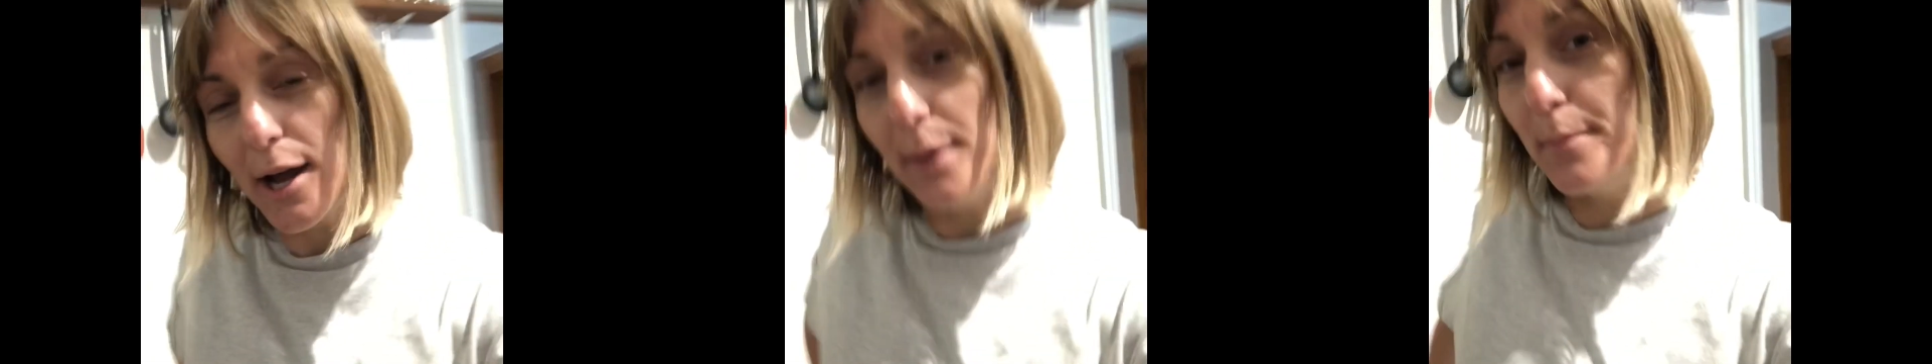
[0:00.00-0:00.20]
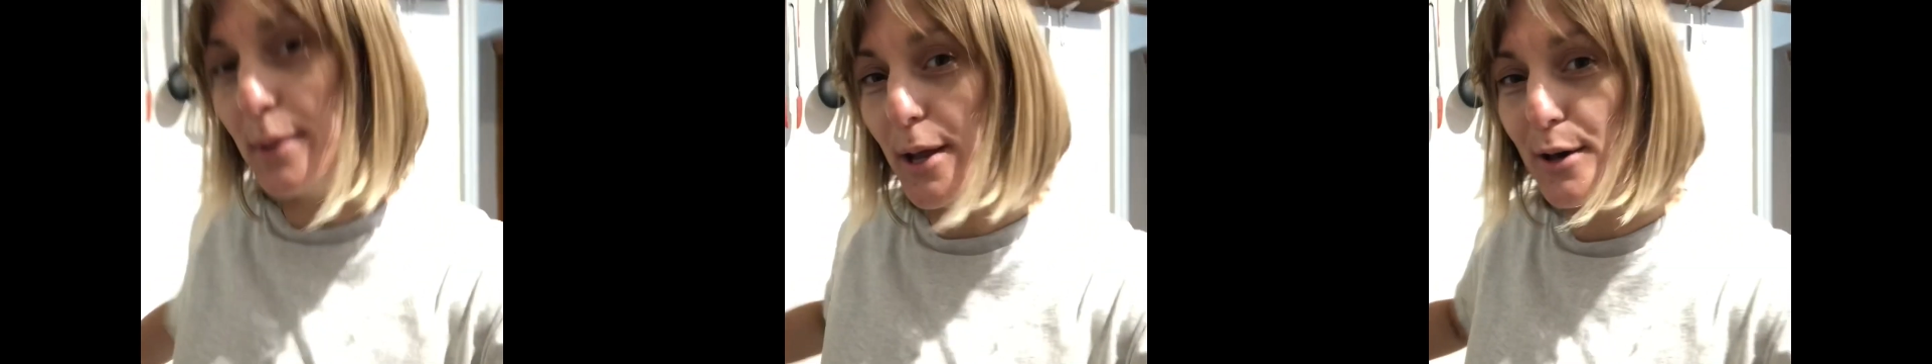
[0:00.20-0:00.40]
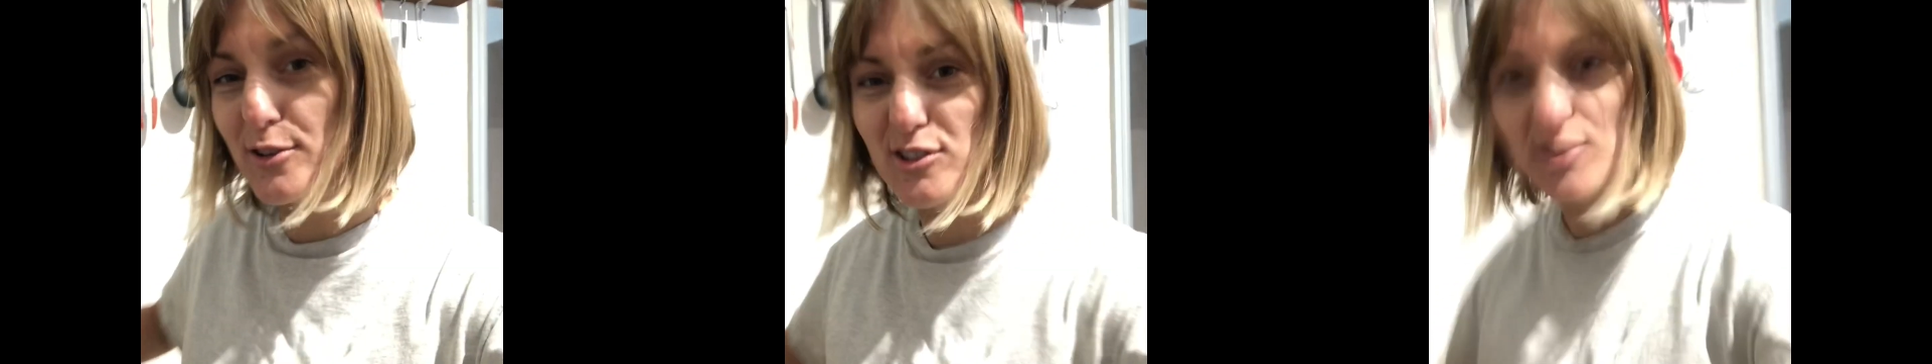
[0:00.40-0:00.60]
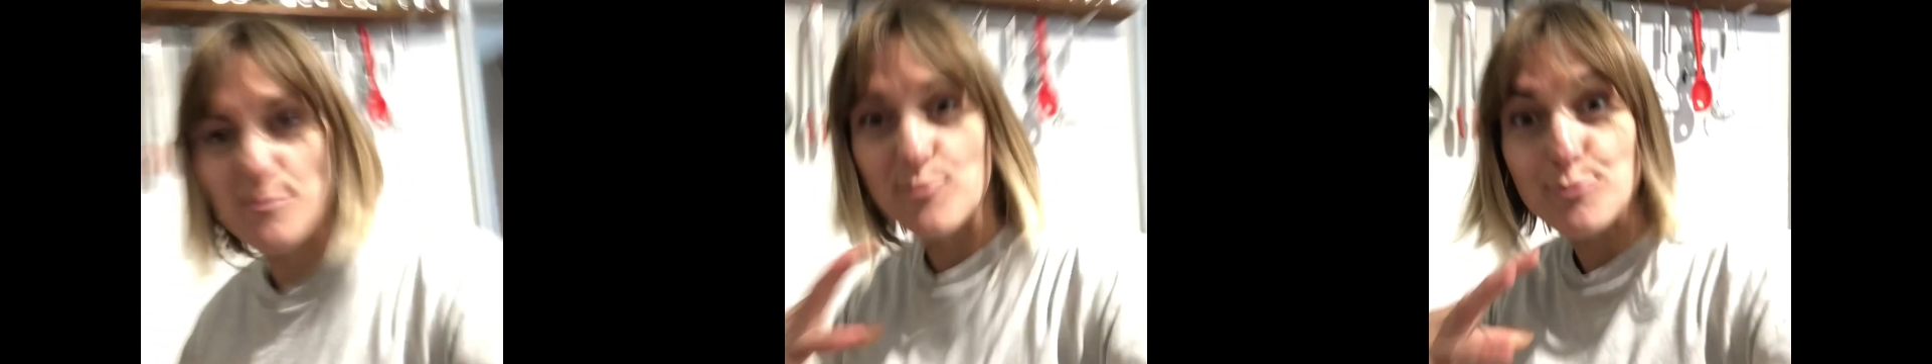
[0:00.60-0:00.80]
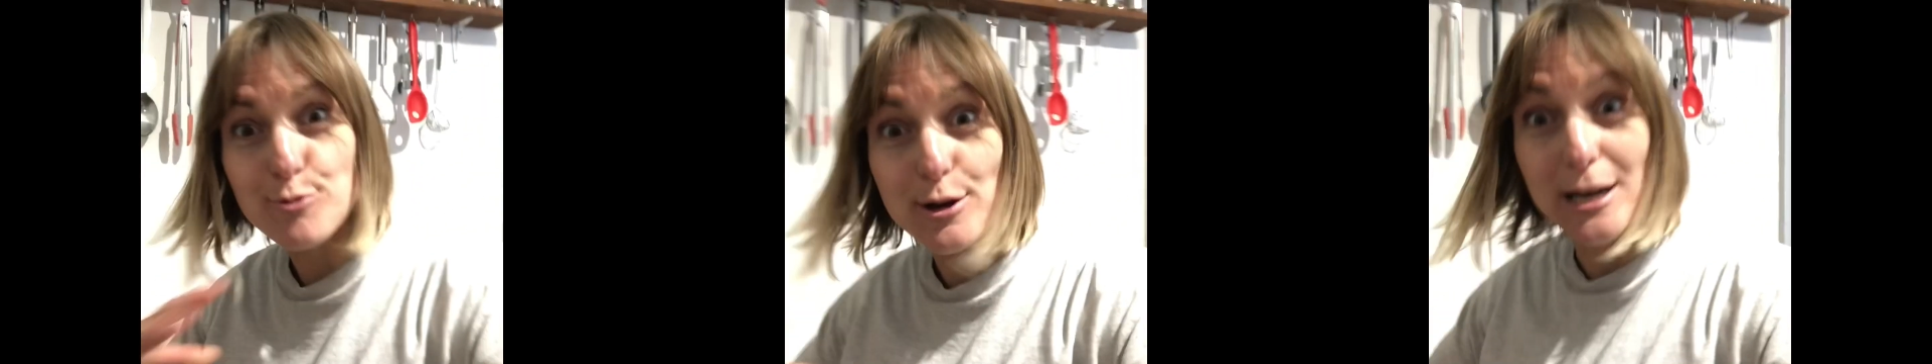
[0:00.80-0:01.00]
and blow some
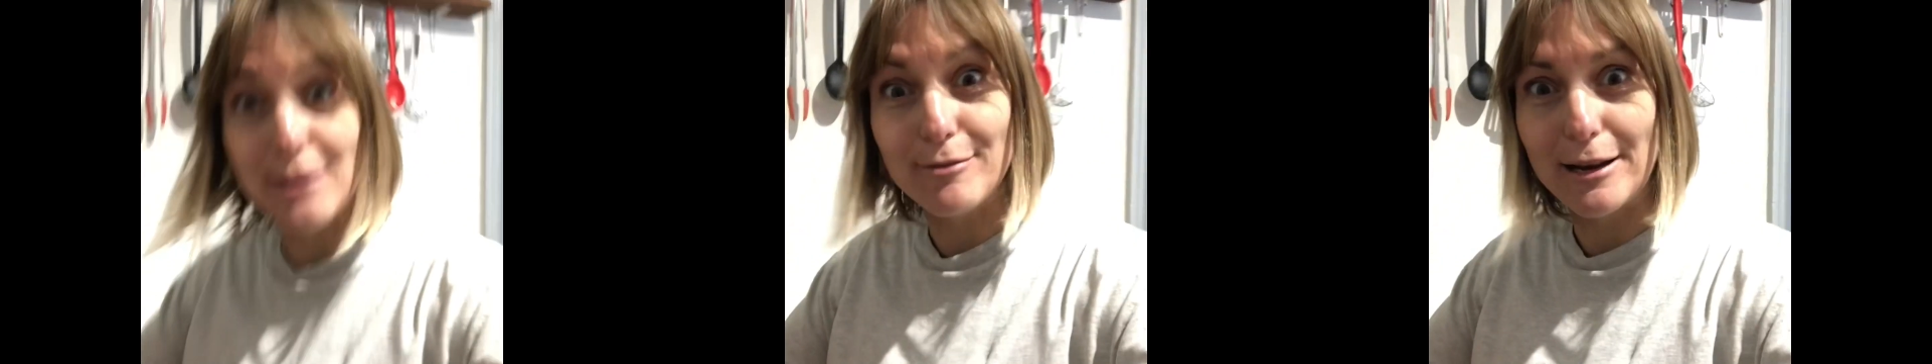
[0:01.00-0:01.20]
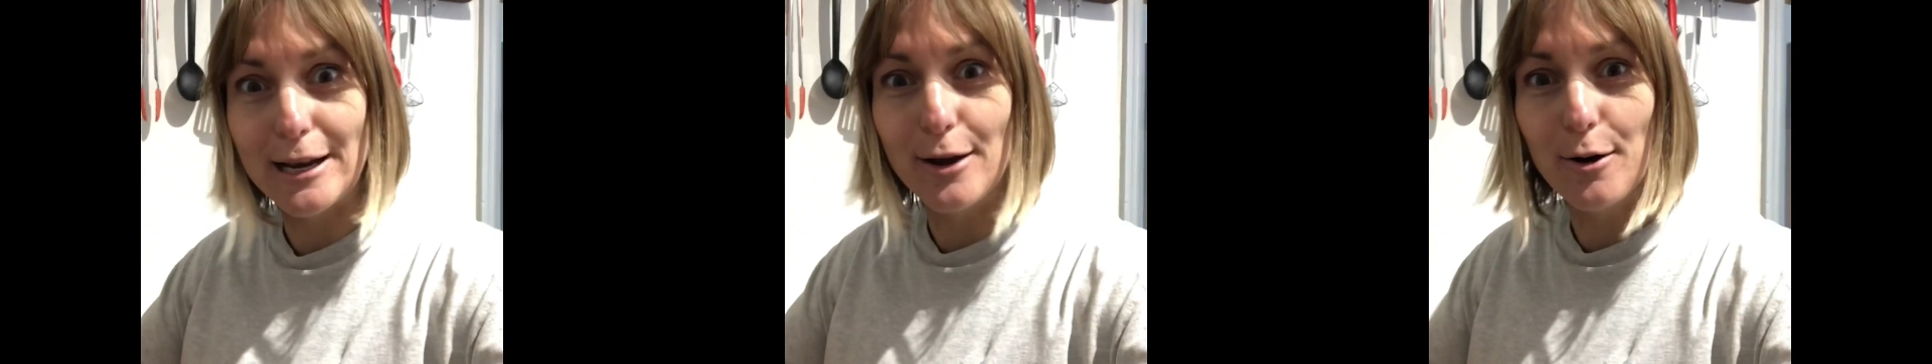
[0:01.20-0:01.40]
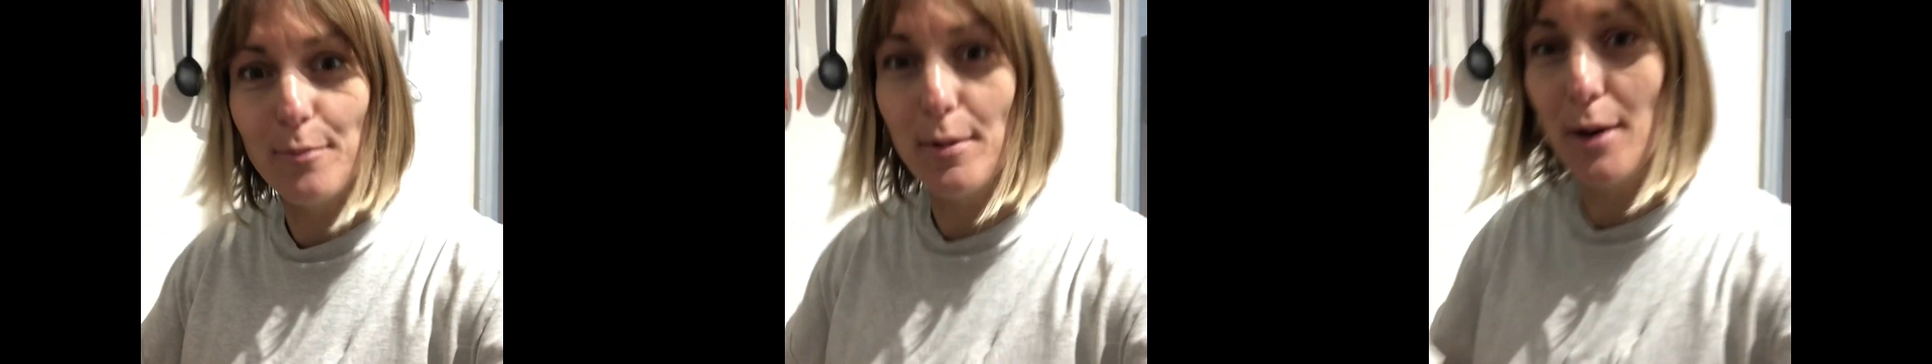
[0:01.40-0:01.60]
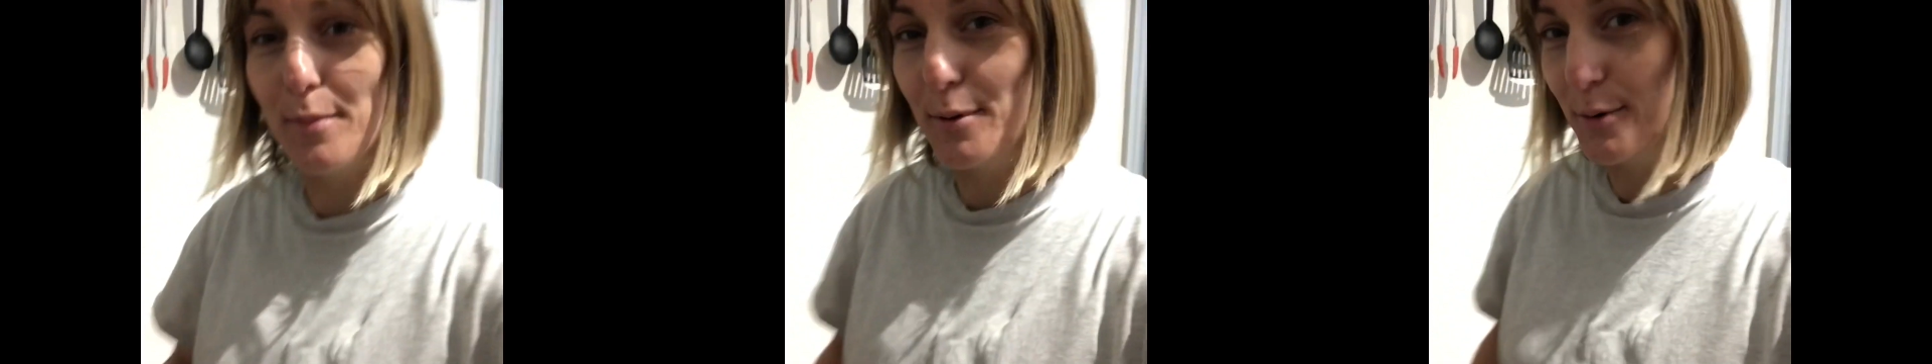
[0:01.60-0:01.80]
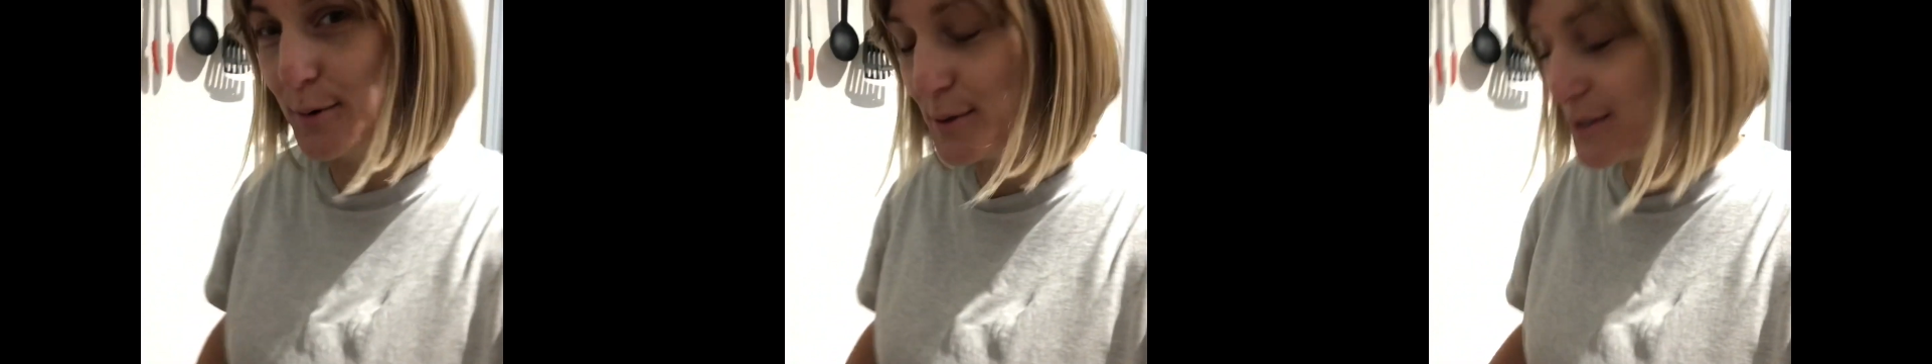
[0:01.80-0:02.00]
really, really long
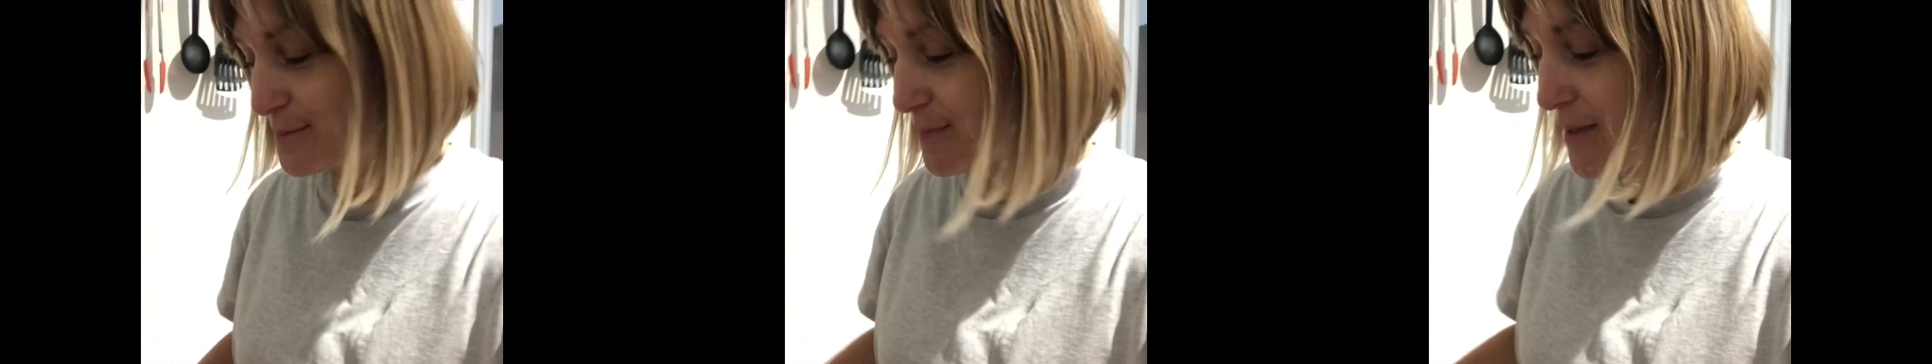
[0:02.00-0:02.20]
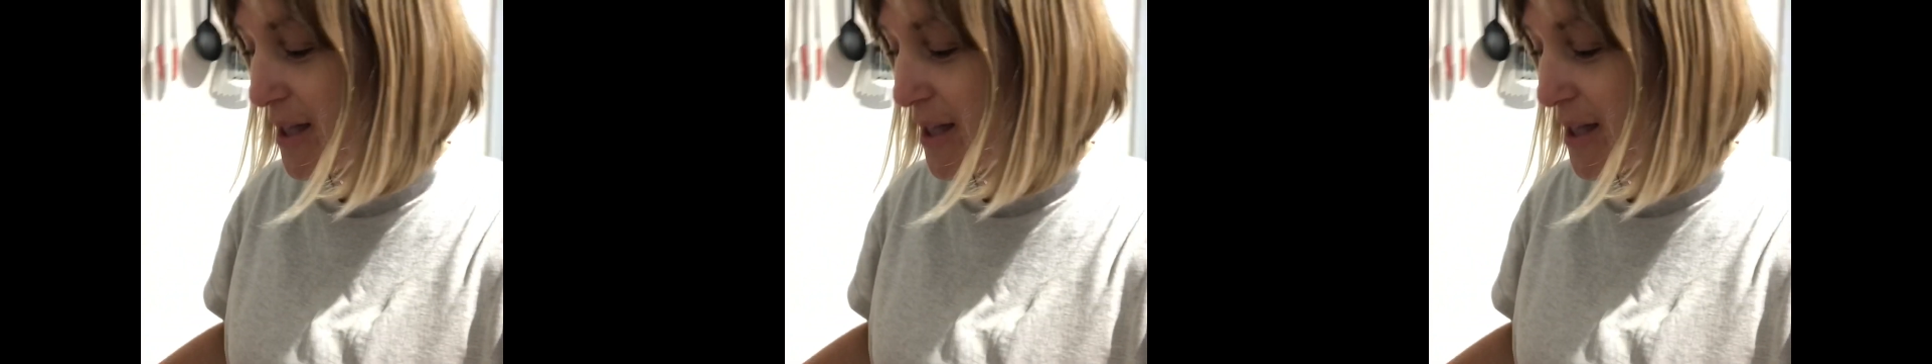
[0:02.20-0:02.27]
bubbles.